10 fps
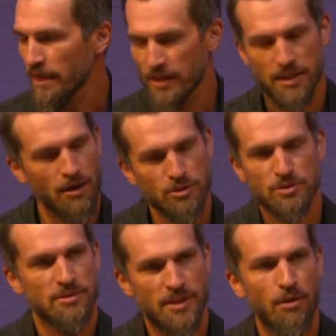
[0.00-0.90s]
I
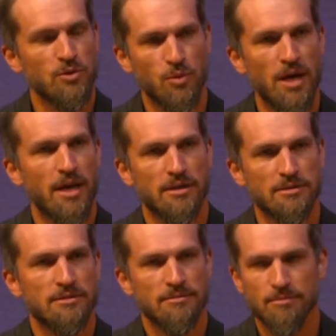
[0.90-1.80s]
thought that was
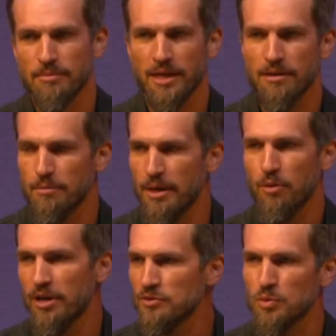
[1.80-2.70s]
wise. My
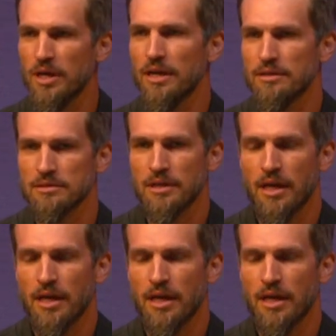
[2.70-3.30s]
wife's wise.